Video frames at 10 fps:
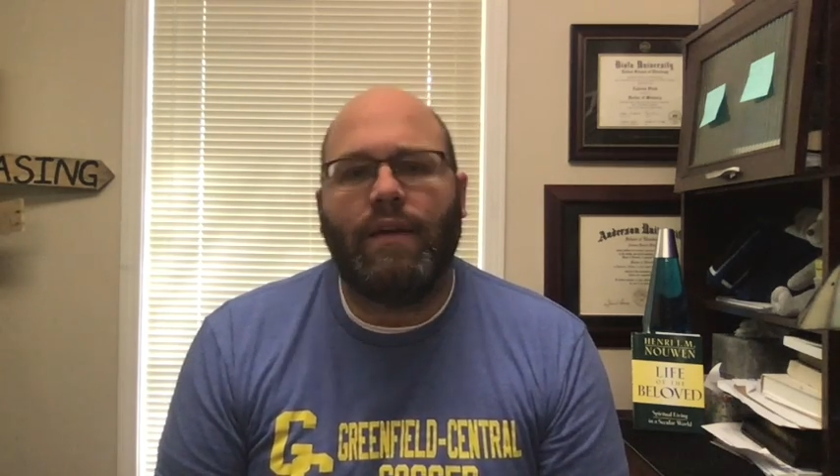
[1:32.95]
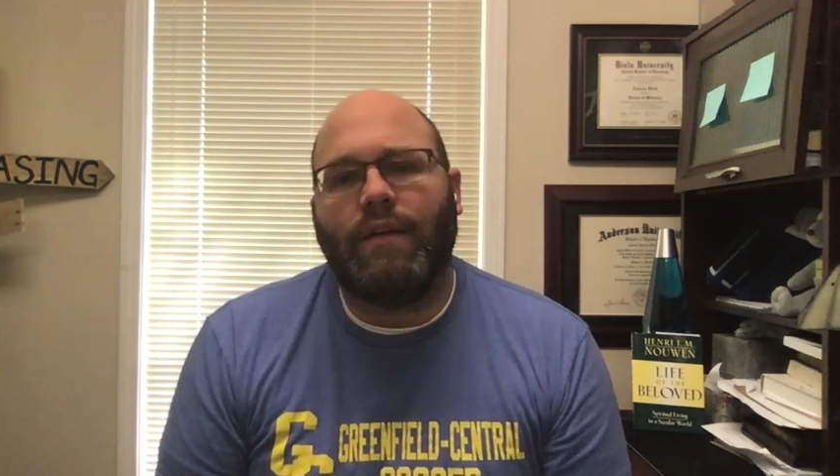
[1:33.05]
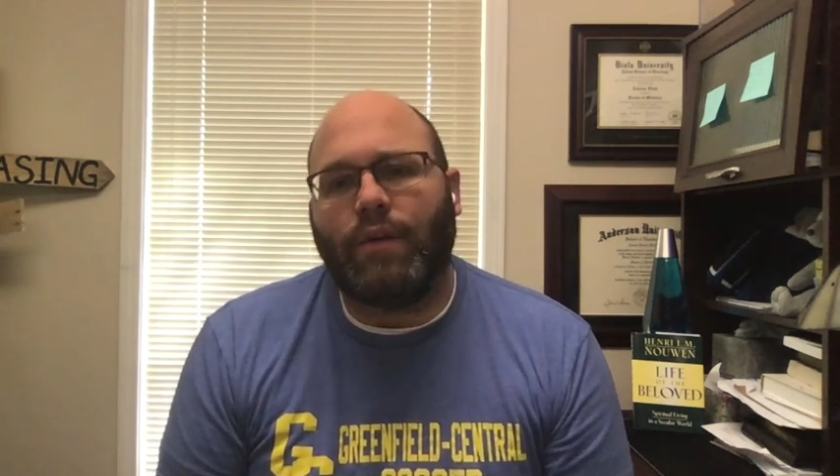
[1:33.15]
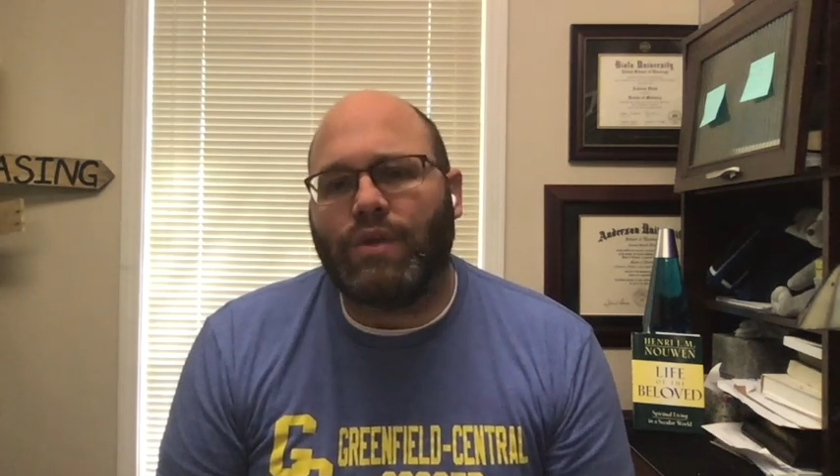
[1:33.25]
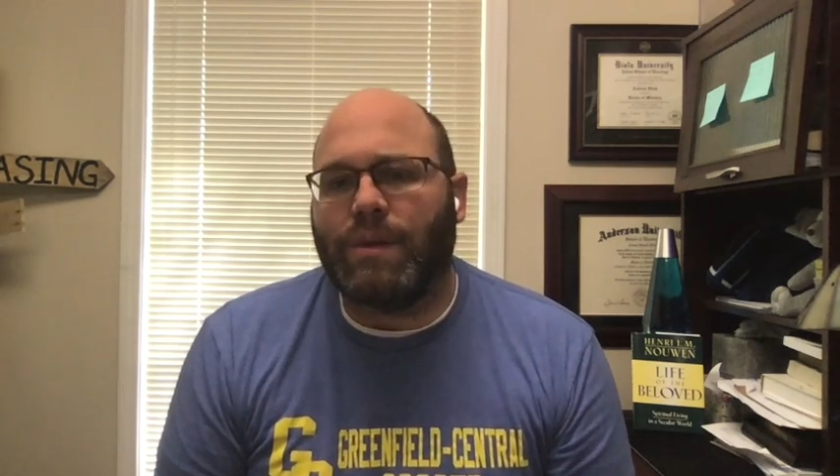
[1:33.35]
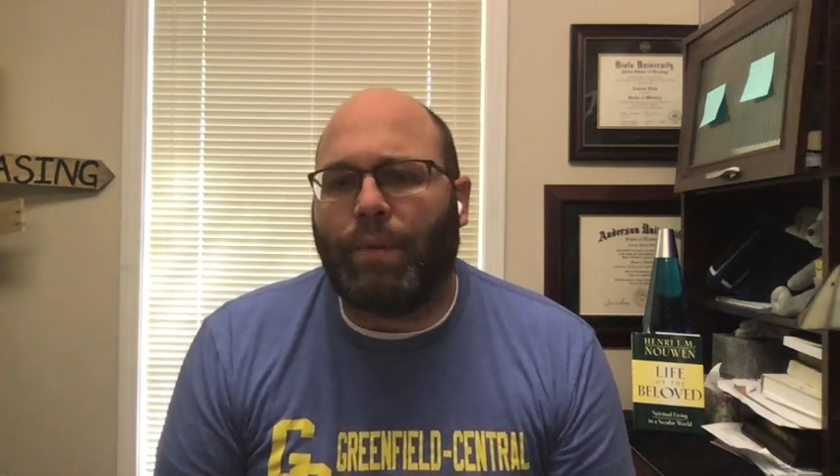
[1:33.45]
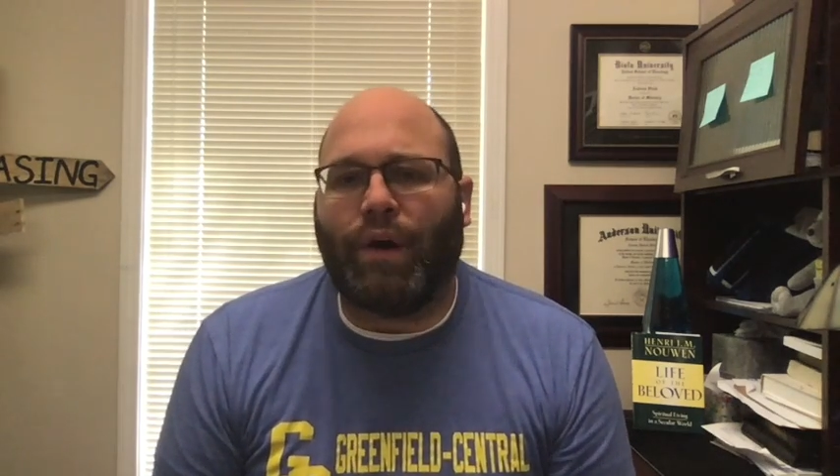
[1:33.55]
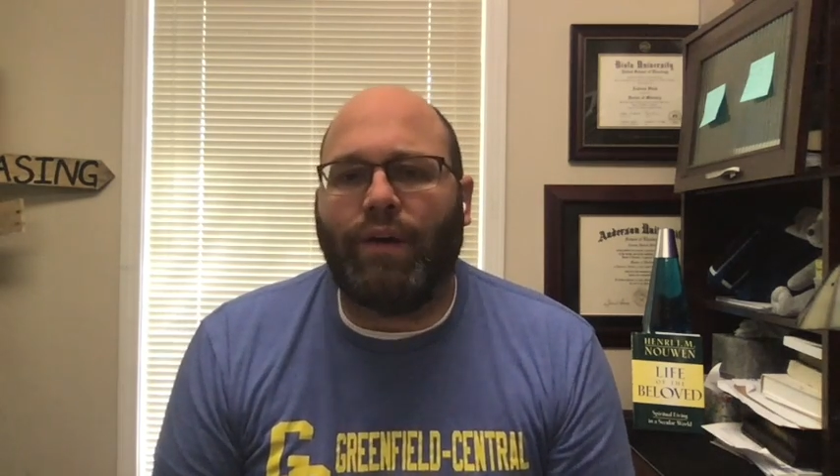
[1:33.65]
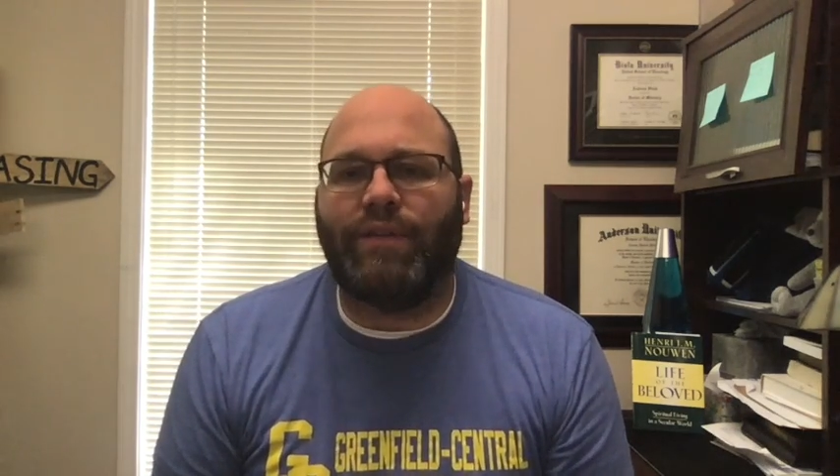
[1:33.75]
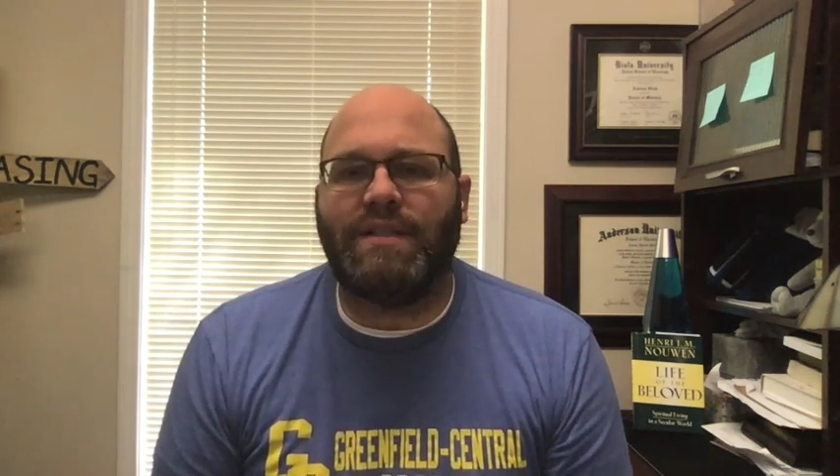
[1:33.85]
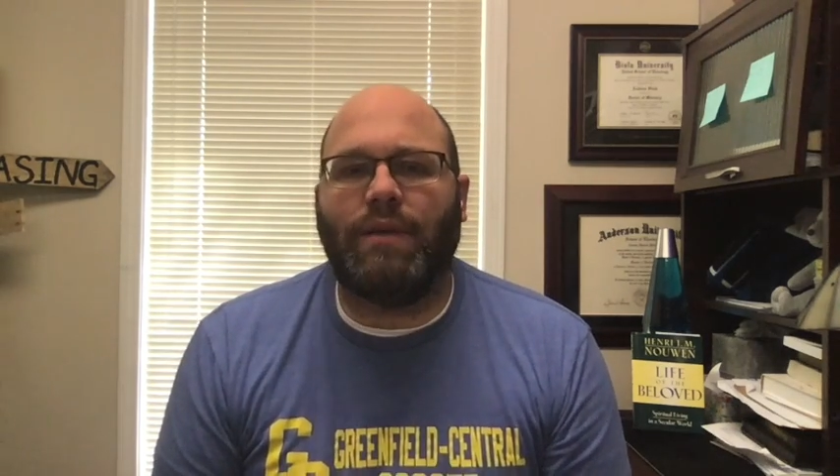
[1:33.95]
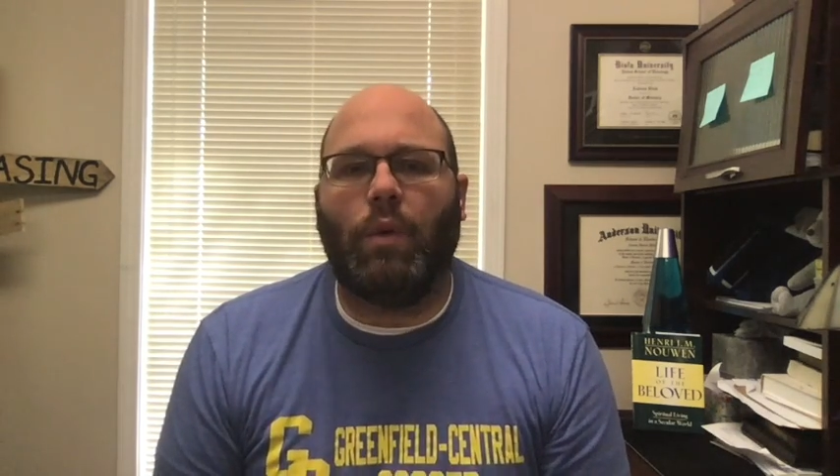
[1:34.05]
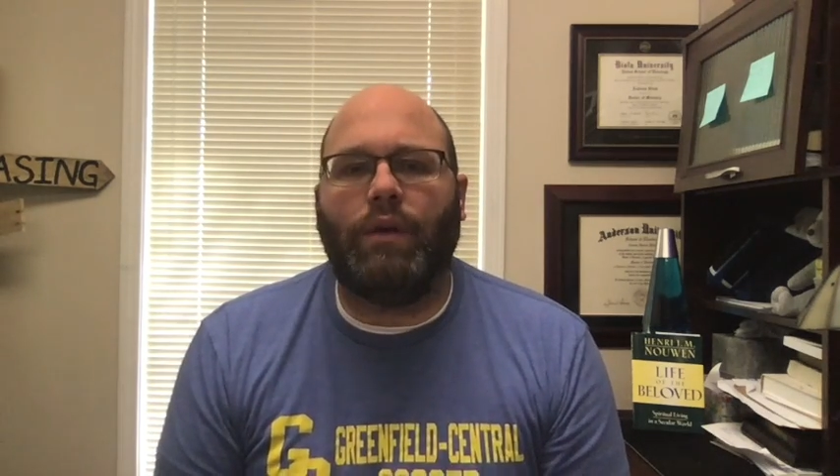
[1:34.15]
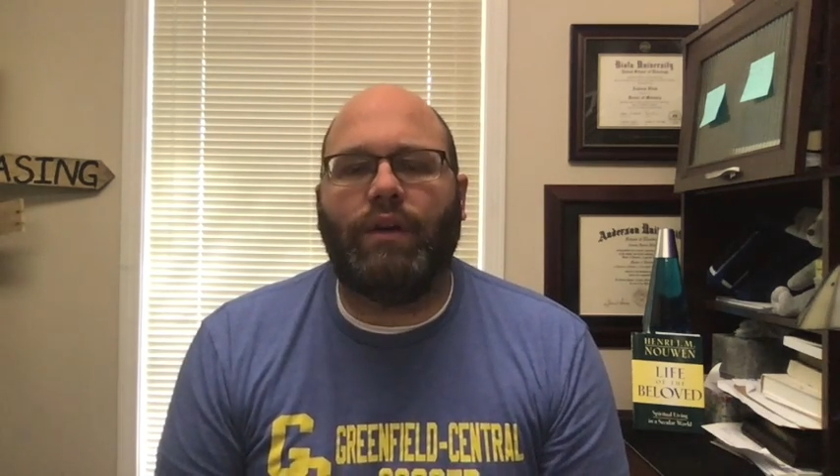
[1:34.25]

There was a part of us that wondered